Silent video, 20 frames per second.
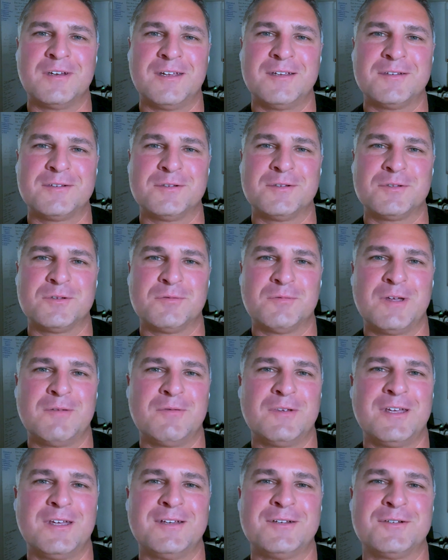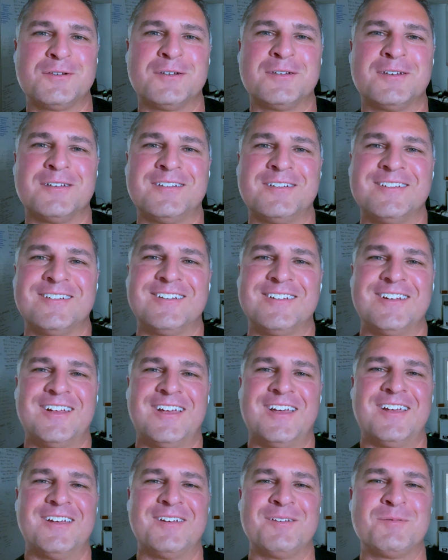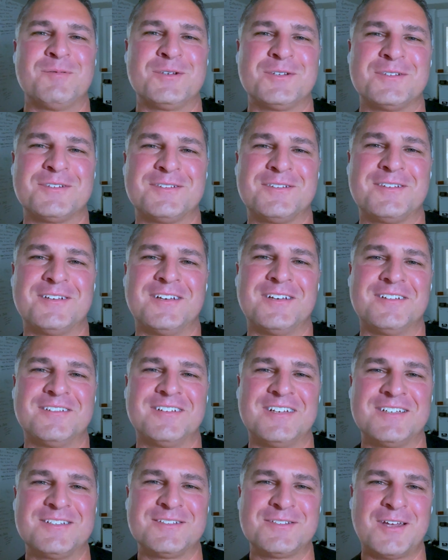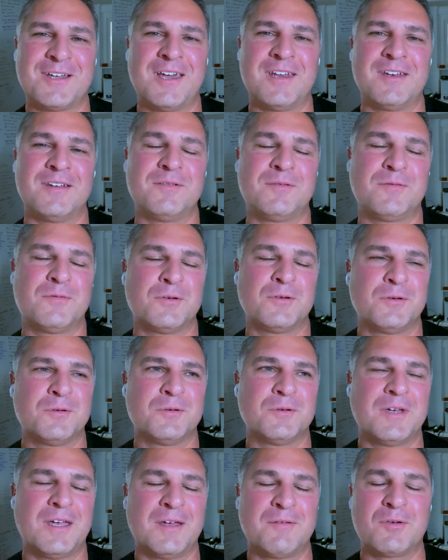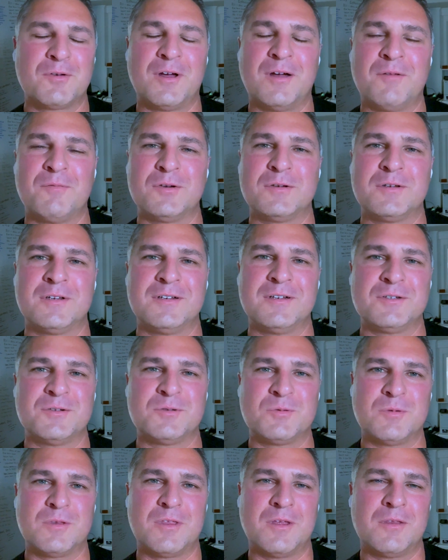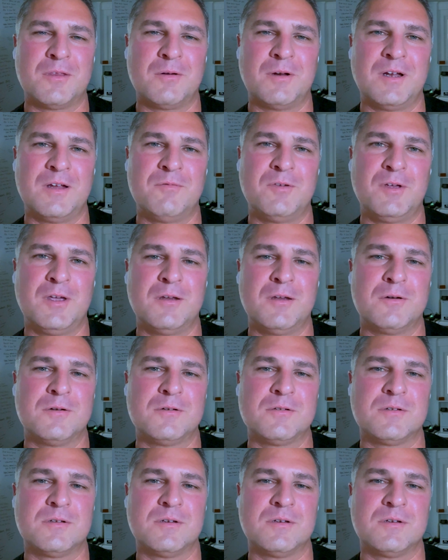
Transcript: and aces of aviation. And I'm just excited to have conversations with other aviators.